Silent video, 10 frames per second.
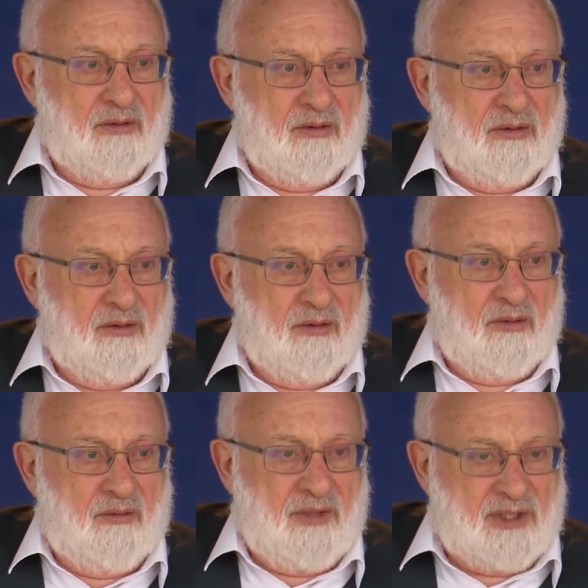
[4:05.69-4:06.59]
By that,
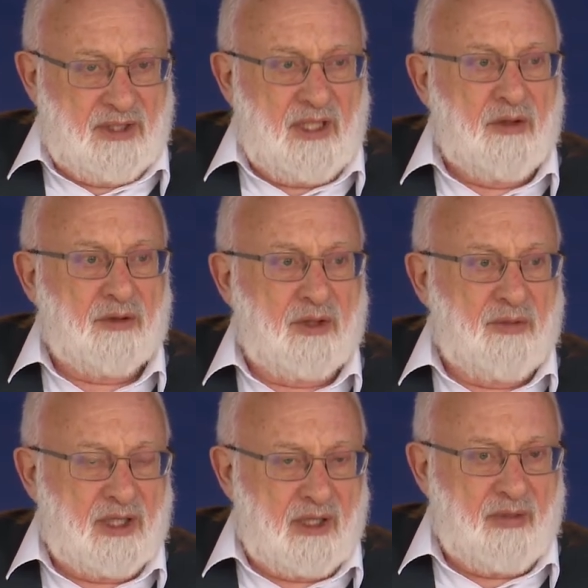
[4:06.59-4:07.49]
we're becoming a drop of
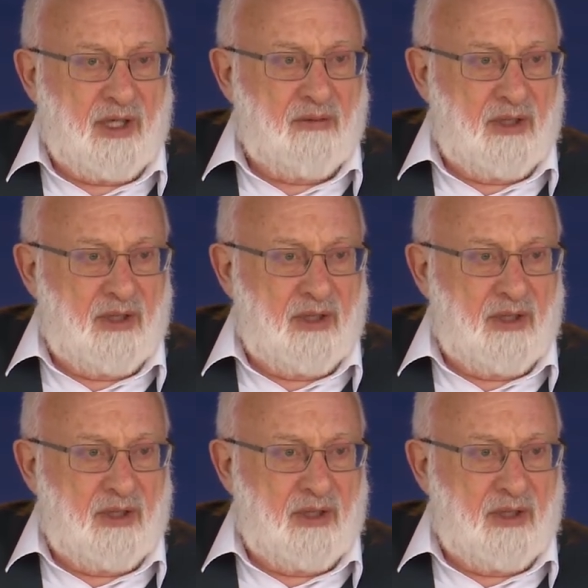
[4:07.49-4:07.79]
semen.